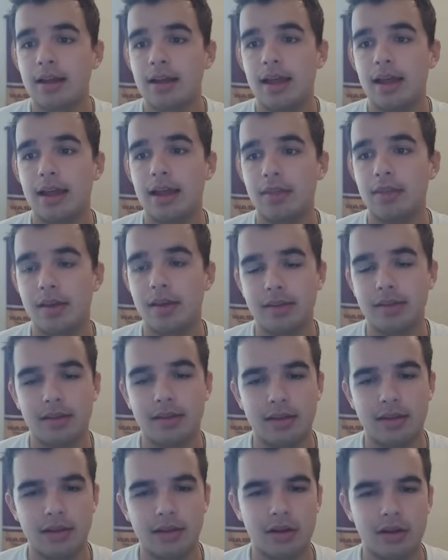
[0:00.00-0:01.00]
And this
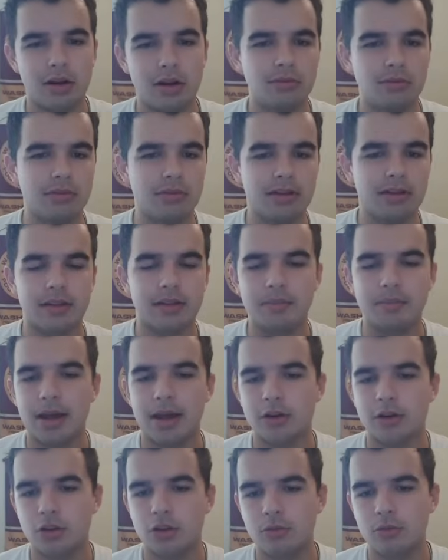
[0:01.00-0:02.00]
isn't, you know, it doesn't
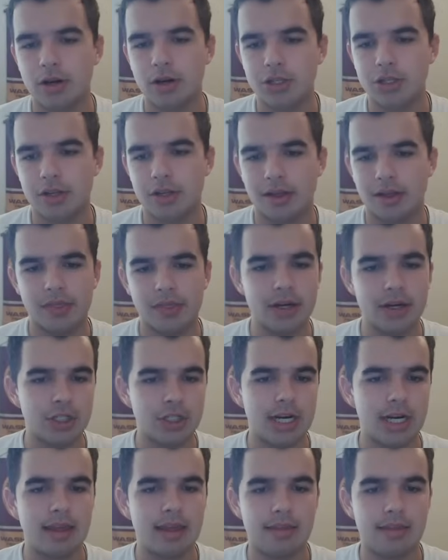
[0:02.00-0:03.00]
matter too much cuz I think
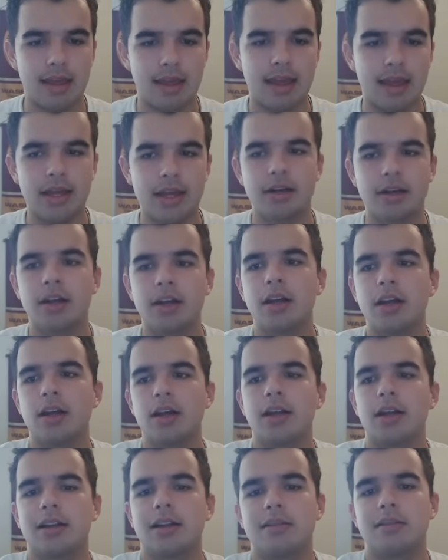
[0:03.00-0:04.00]
Chase and
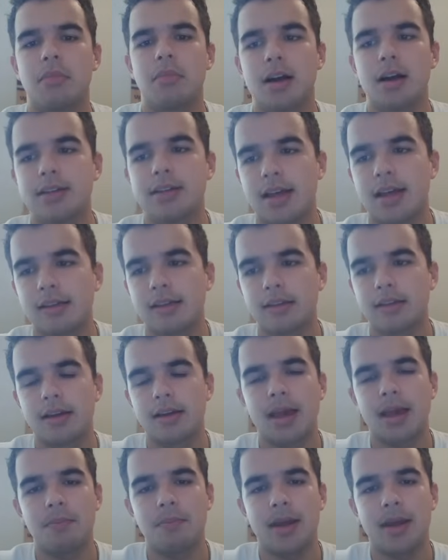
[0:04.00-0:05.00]
Montez could
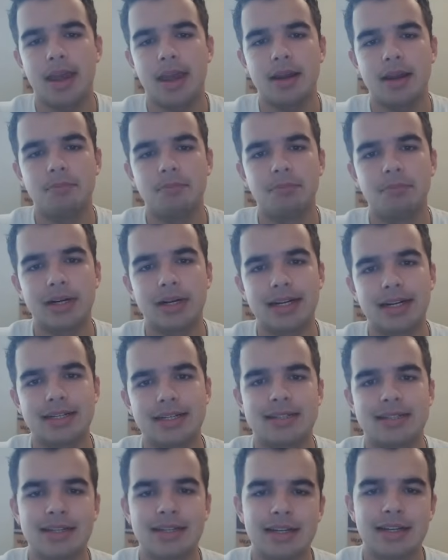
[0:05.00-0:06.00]
get paid,
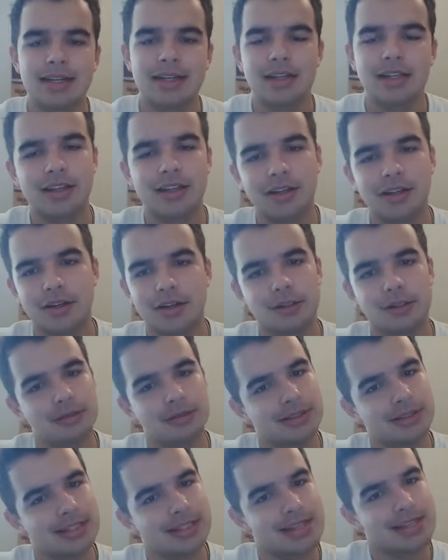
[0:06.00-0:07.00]
but you
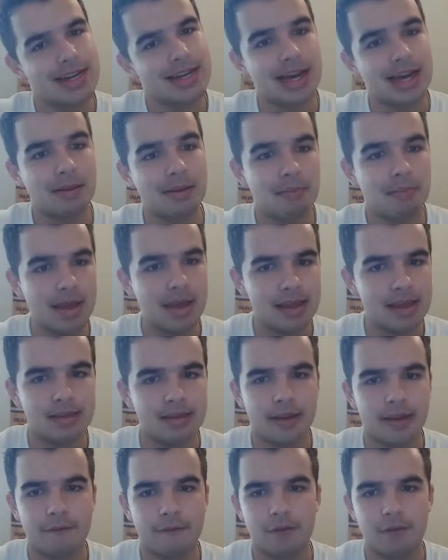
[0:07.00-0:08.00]
know, it's not
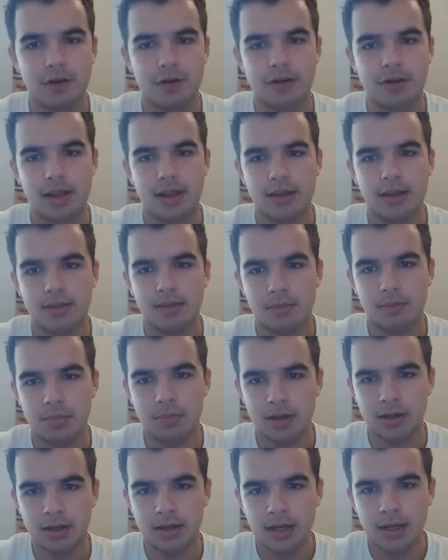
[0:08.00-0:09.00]
amazing for Chase,
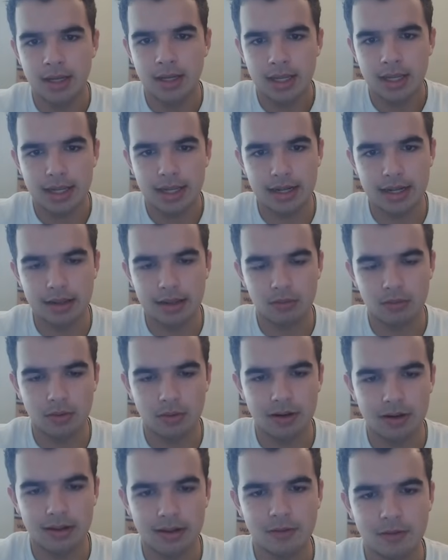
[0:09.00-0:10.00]
but it is
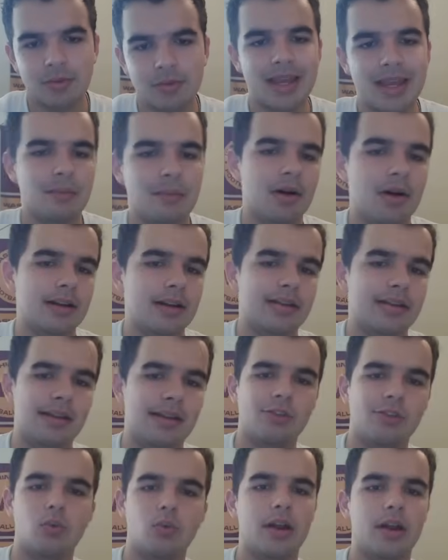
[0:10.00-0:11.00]
what it is. But yeah,
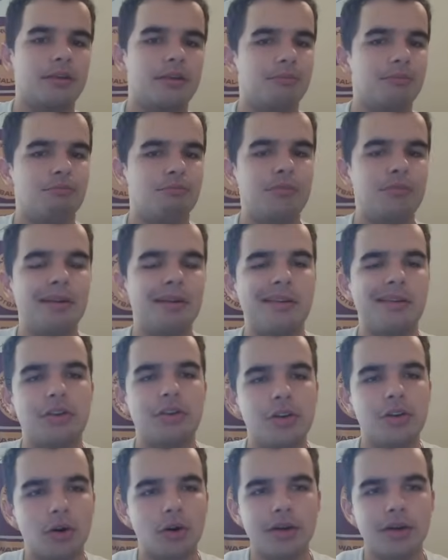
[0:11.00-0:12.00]
Montez Sweat,
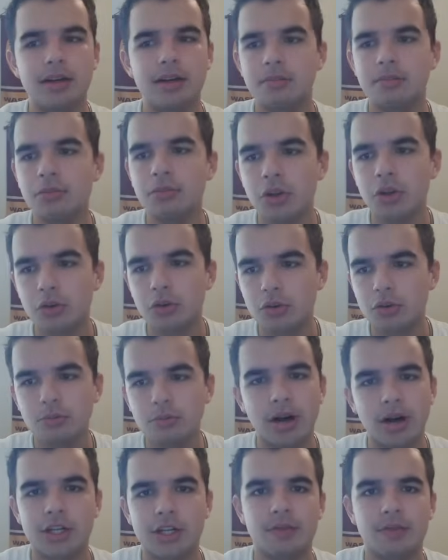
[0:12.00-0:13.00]
mm, don't need to you know do
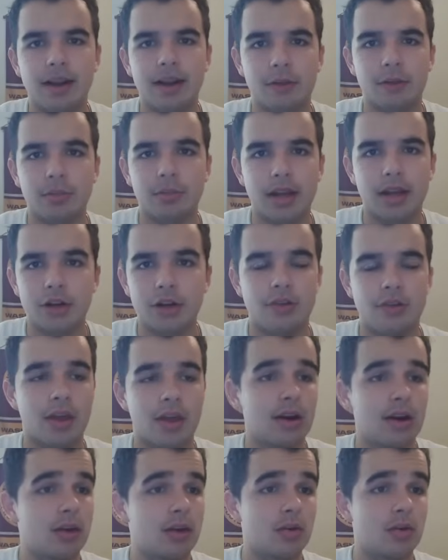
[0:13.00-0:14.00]
much of an explanation
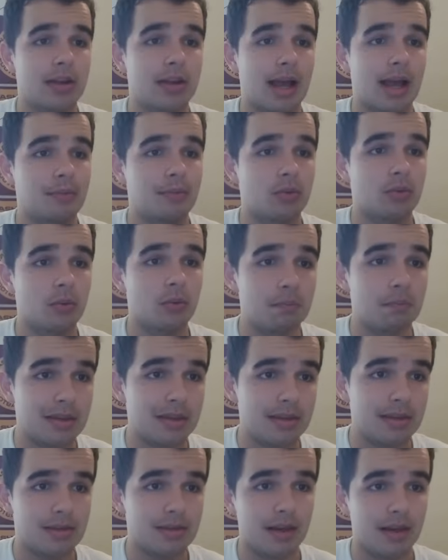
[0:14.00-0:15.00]
there. He was an absolute
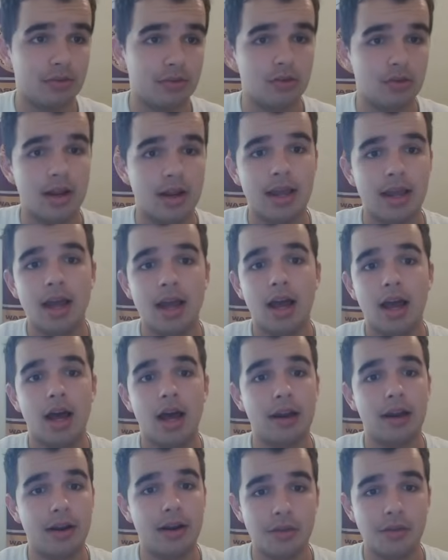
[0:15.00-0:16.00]
beast yesterday.
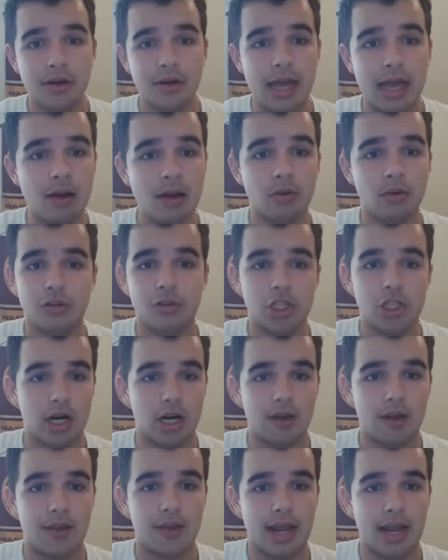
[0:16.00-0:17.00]
Another guy was
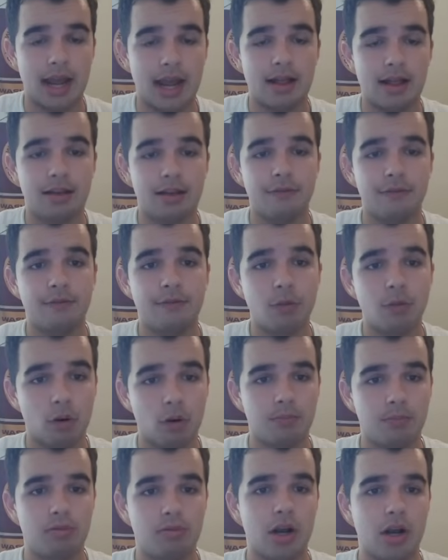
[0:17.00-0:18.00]
Jonathan Allen,
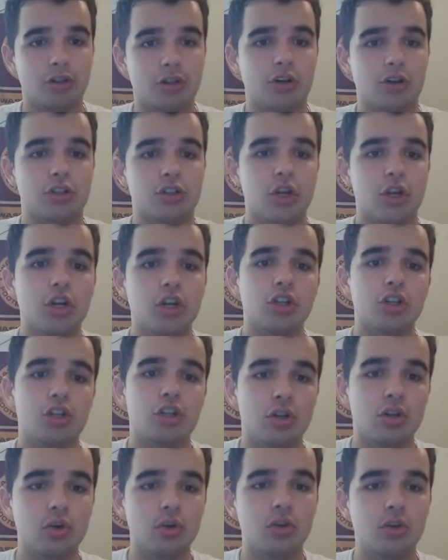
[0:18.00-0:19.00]
four pressures,
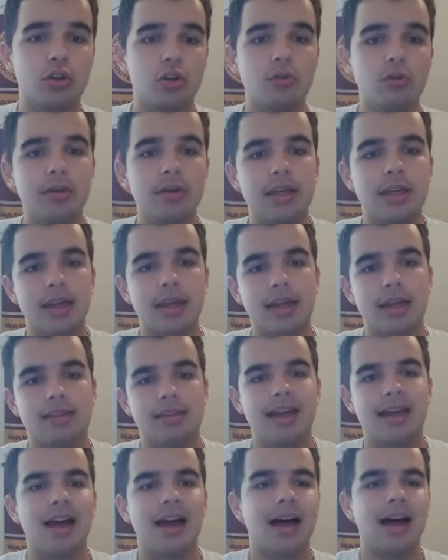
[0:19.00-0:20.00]
two QB
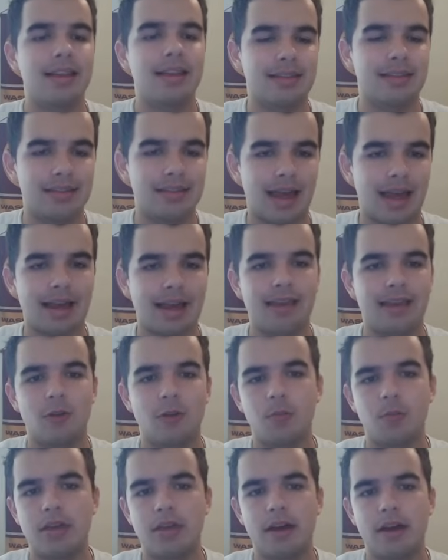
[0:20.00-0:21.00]
hits, a sack.
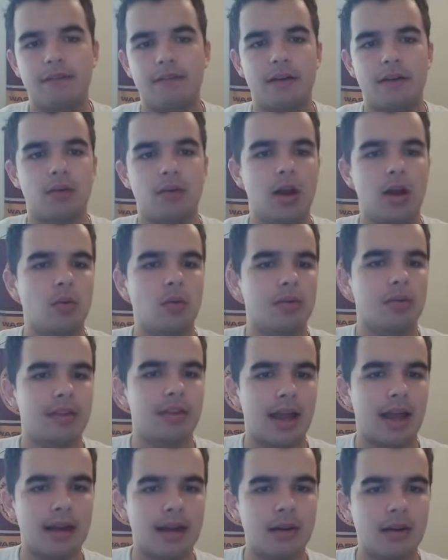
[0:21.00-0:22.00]
His PFF grade was
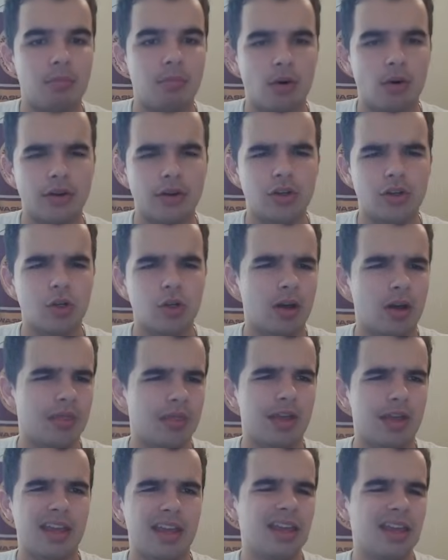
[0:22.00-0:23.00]
90.2, I
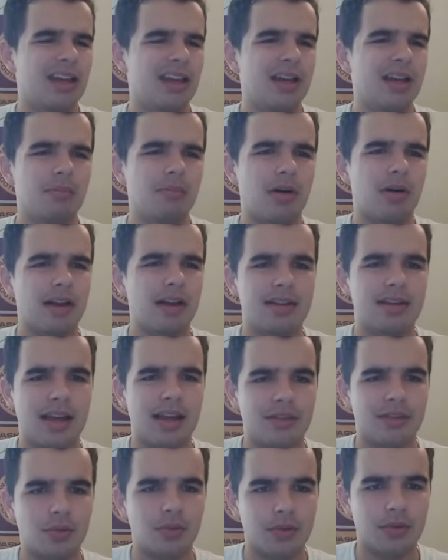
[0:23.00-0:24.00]
think.
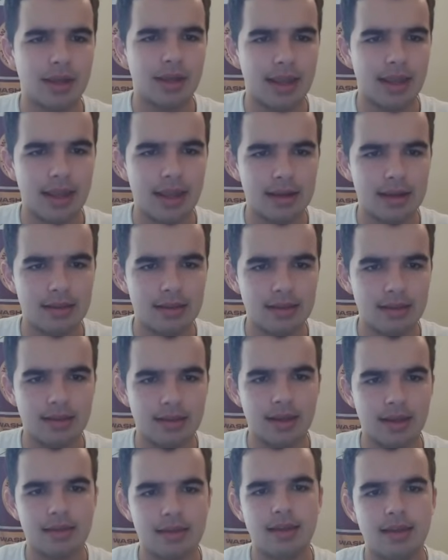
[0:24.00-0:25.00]
Montez was like
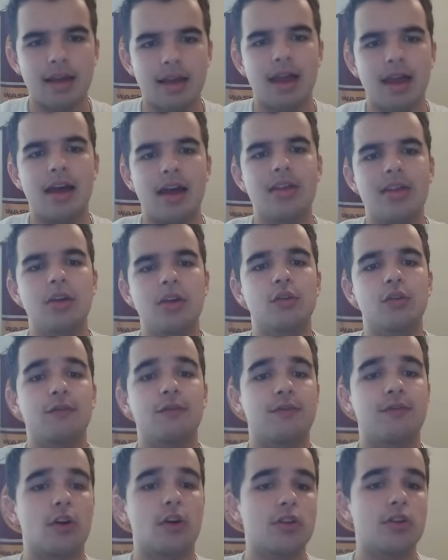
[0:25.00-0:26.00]
86, and he was
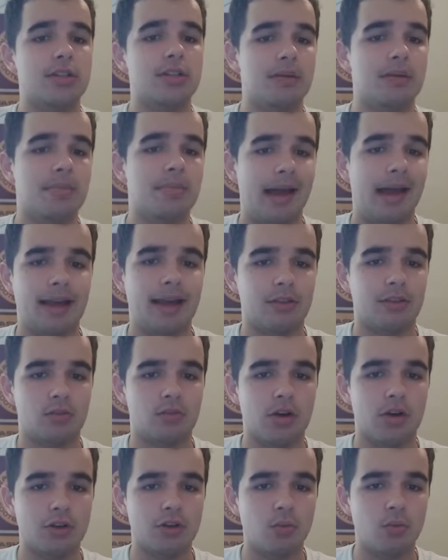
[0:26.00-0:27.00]
first in pass
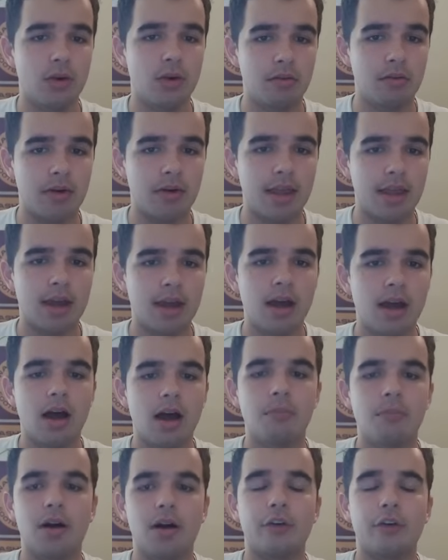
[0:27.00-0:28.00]
rush win rate
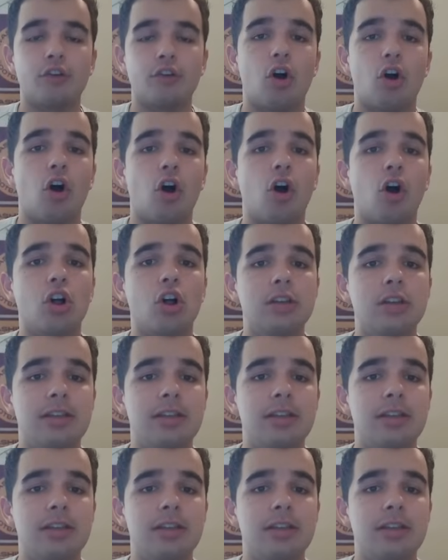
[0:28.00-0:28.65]
amongst all